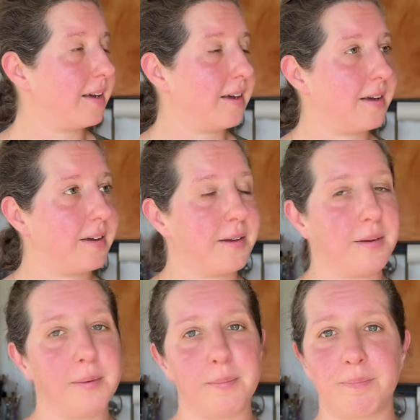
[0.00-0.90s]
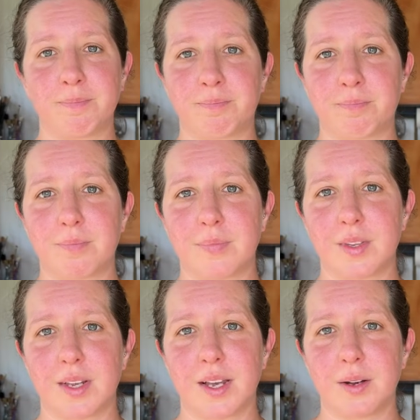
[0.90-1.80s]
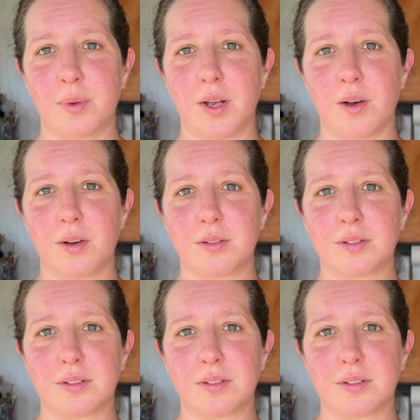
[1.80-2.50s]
and we all